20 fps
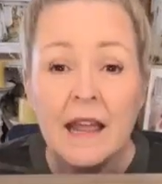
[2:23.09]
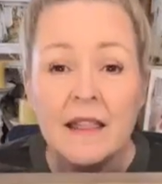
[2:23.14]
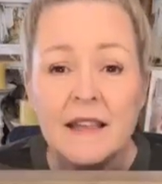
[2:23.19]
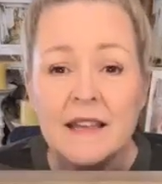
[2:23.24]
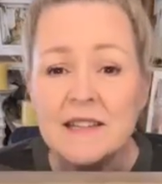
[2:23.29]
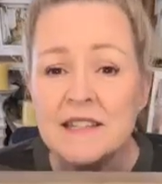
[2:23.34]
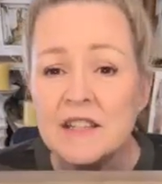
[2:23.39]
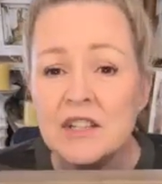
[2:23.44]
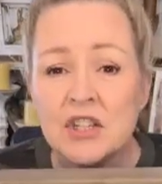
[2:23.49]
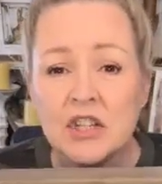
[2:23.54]

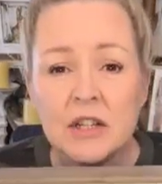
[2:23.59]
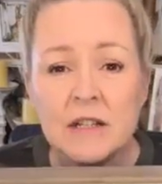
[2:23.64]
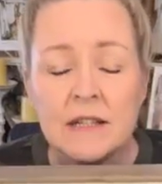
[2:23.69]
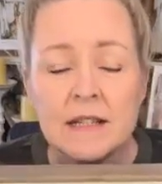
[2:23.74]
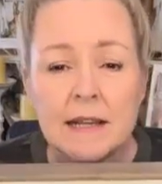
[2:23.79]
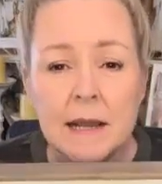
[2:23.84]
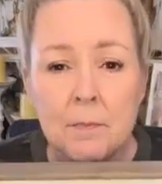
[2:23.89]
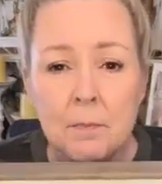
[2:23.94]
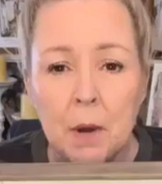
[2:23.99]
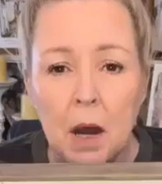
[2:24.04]
This is
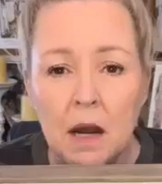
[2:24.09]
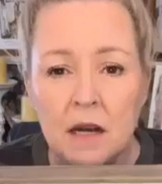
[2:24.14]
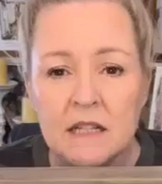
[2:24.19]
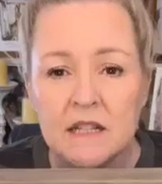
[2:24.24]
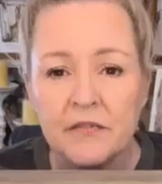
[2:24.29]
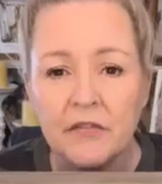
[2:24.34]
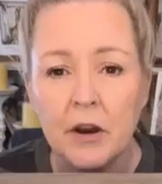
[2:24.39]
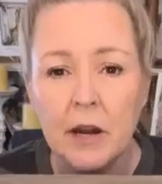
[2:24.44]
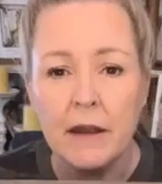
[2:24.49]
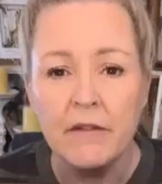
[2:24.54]
just a
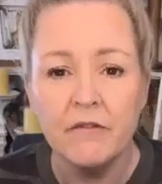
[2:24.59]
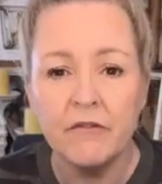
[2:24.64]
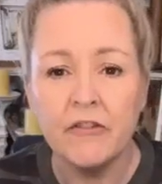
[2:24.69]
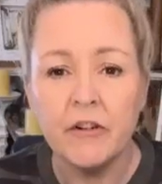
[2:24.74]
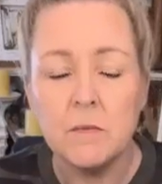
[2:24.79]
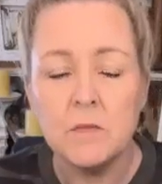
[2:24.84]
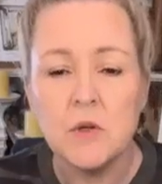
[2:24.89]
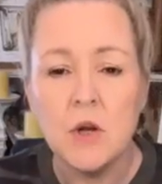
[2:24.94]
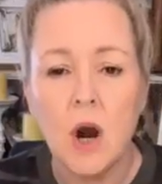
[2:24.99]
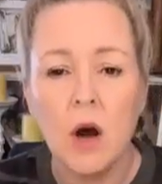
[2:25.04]
box frame
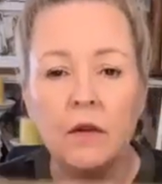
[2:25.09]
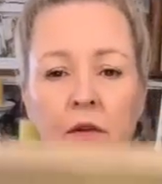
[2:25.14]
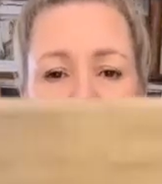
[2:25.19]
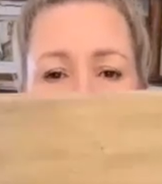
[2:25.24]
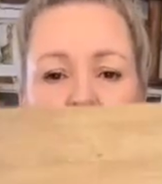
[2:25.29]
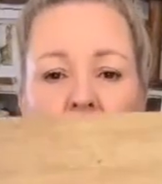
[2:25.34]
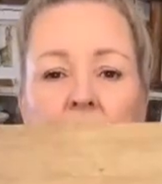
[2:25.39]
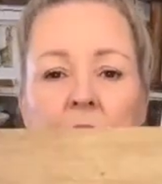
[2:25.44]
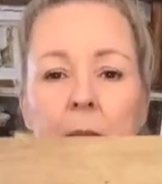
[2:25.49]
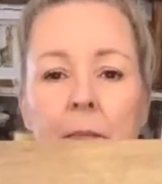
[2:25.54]
from
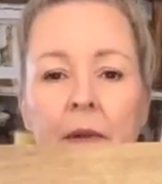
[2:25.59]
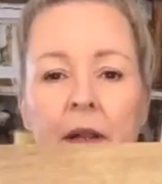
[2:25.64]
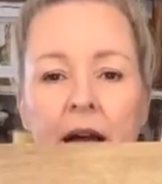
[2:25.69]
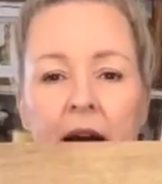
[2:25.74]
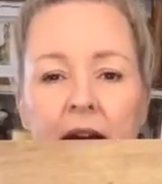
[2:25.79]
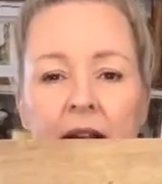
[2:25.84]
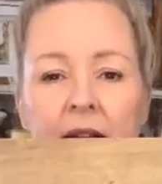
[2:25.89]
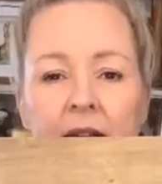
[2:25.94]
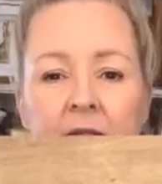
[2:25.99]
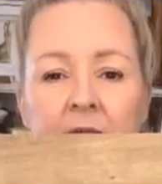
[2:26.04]
Dollar Tree
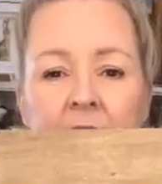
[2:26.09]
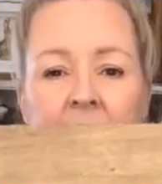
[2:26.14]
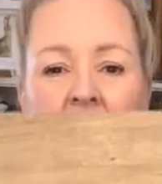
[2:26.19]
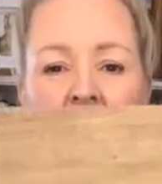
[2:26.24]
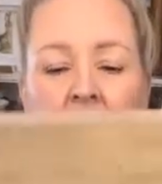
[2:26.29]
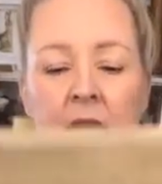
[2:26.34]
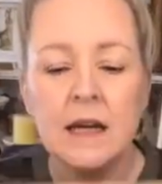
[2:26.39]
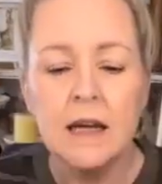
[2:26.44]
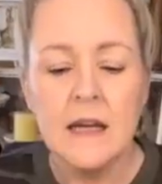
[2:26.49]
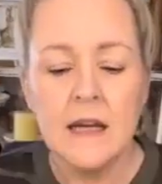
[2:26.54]
Plus.